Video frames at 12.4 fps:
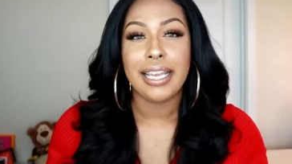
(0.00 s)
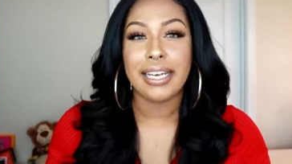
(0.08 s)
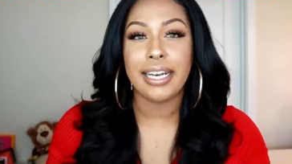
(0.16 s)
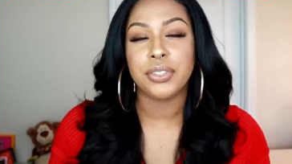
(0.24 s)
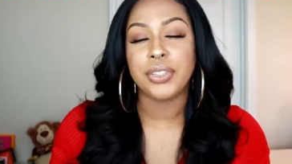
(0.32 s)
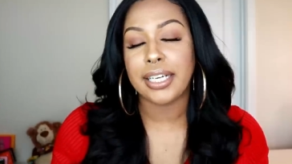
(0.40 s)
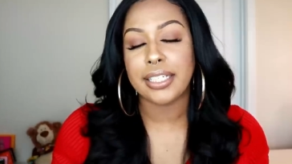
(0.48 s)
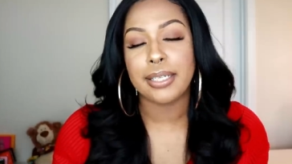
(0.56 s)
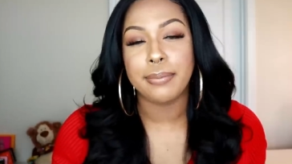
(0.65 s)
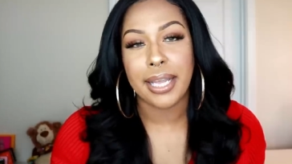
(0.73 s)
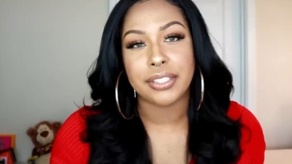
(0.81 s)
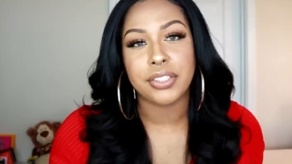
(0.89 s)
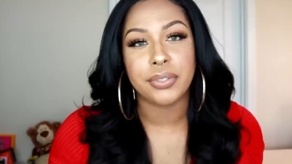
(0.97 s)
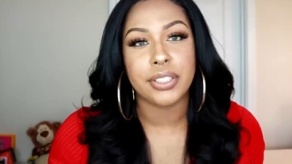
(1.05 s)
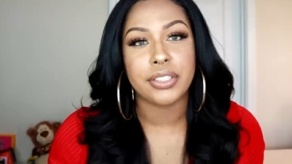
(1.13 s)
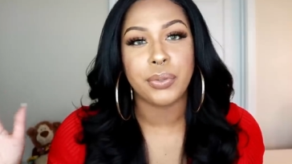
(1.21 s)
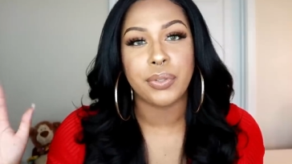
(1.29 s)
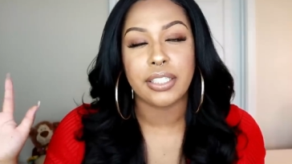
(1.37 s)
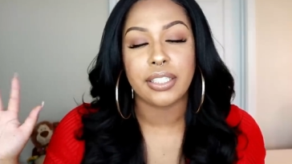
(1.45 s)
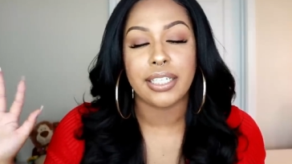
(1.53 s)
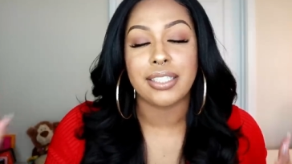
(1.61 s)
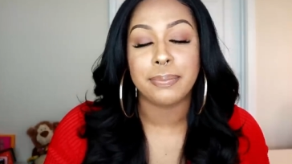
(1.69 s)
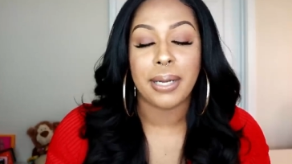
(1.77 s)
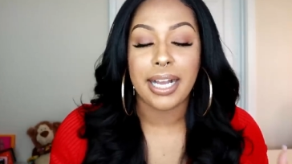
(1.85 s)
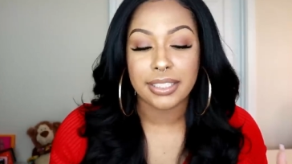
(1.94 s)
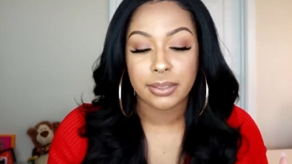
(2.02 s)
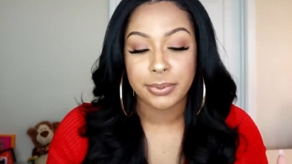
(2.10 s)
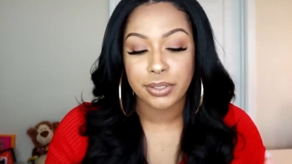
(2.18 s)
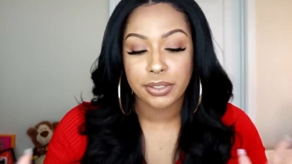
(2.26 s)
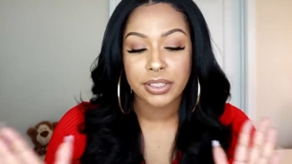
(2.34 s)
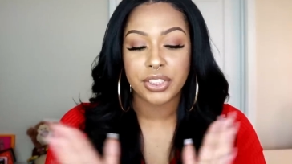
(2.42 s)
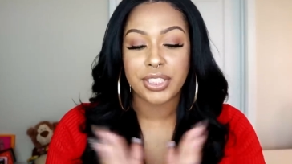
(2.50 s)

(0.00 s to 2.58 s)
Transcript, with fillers: and I'll try to get back to you as quickly as possible.